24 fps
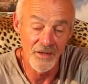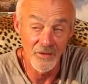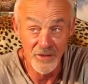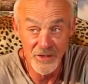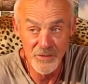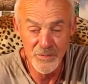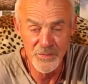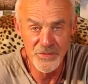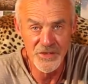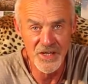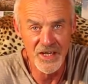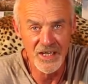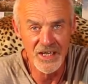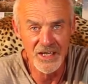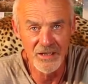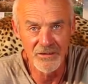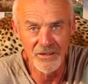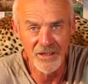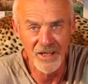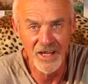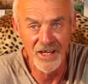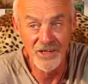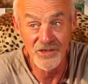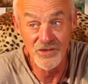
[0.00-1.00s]
On this
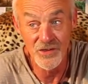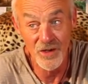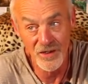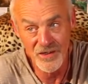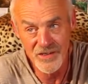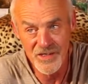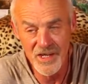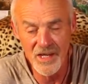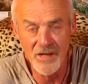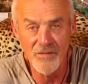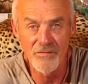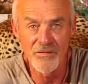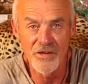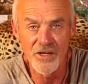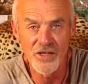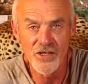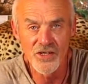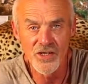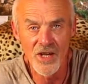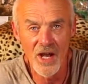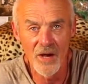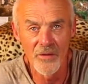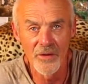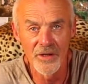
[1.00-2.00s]
particular occasion, I could see fish
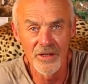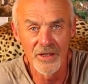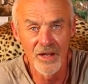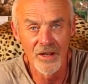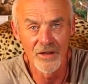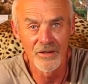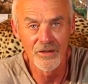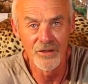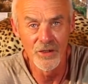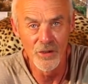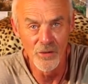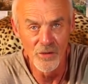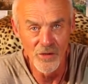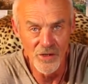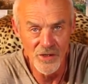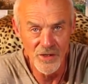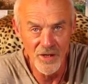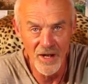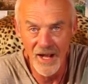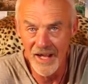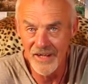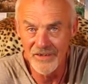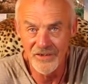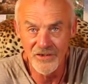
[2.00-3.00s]
showing, knew
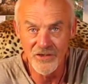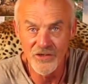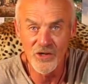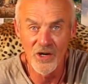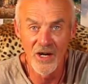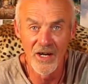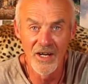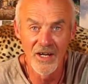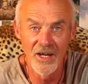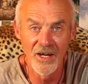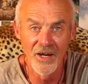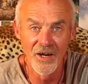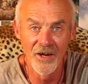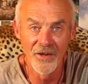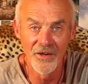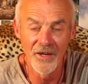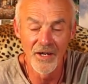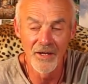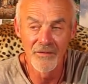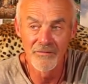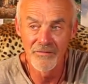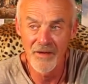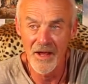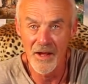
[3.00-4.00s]
I had to try
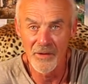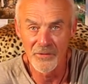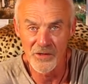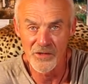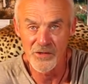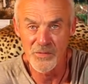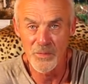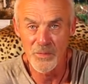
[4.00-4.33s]
harder, found a